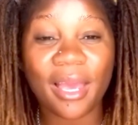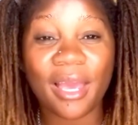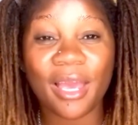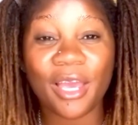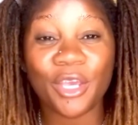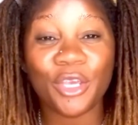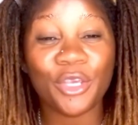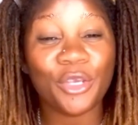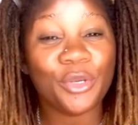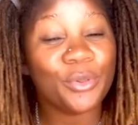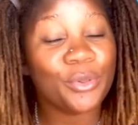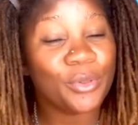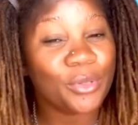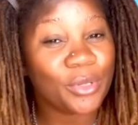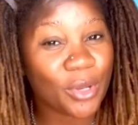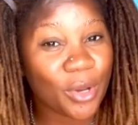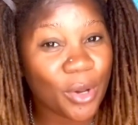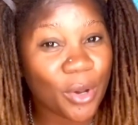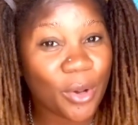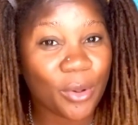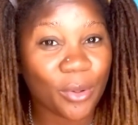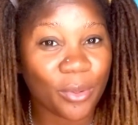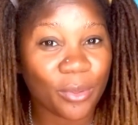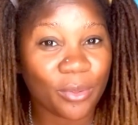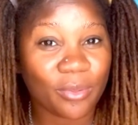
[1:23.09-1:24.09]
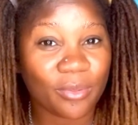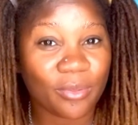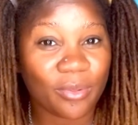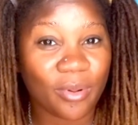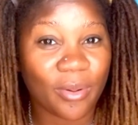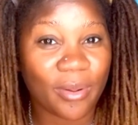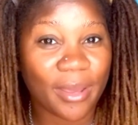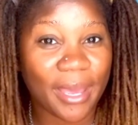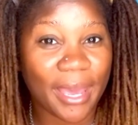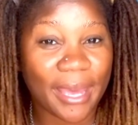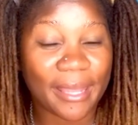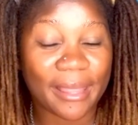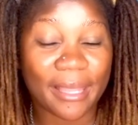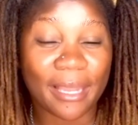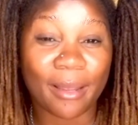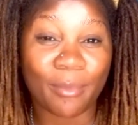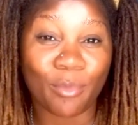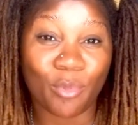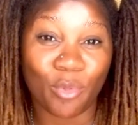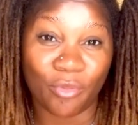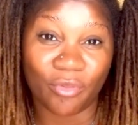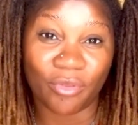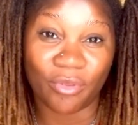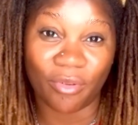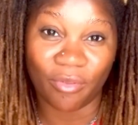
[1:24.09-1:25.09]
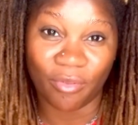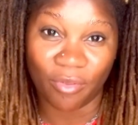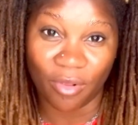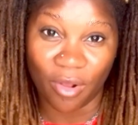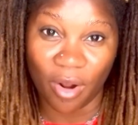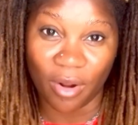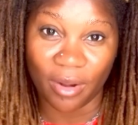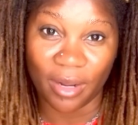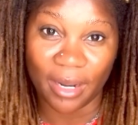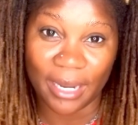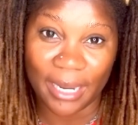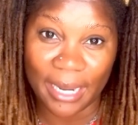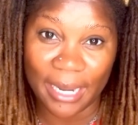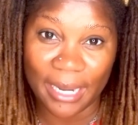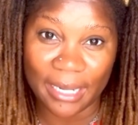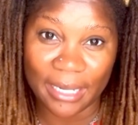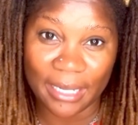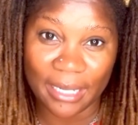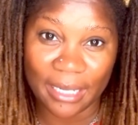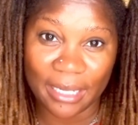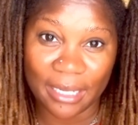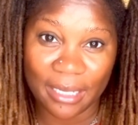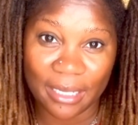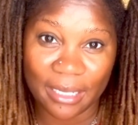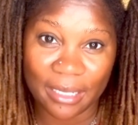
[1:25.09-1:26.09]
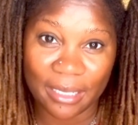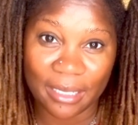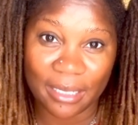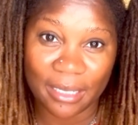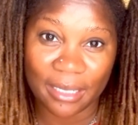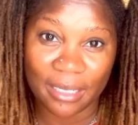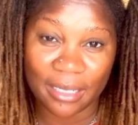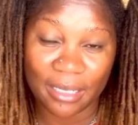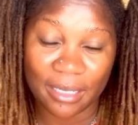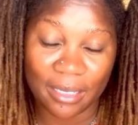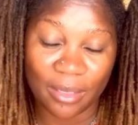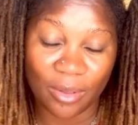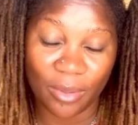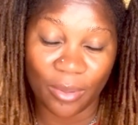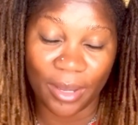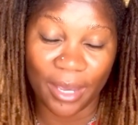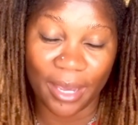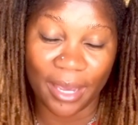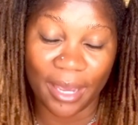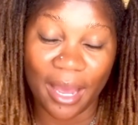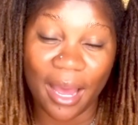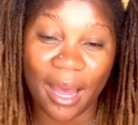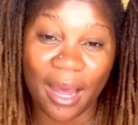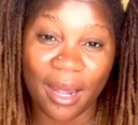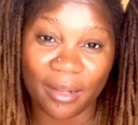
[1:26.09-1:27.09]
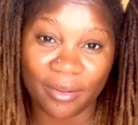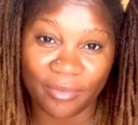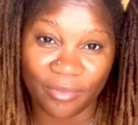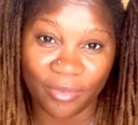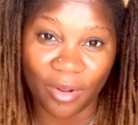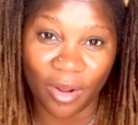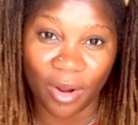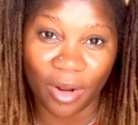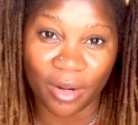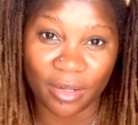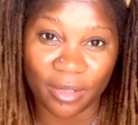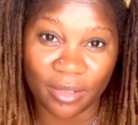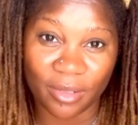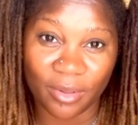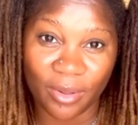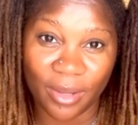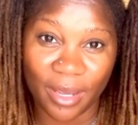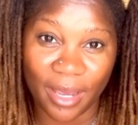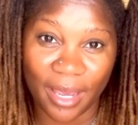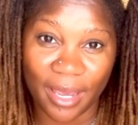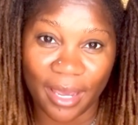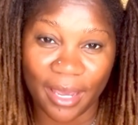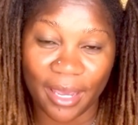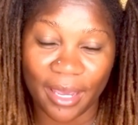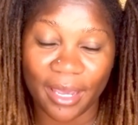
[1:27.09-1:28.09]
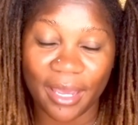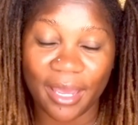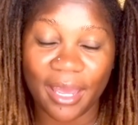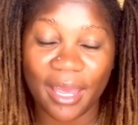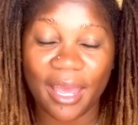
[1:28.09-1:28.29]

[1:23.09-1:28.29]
You know, okay, that I moved to Florida lately, okay, hot Florida, okay,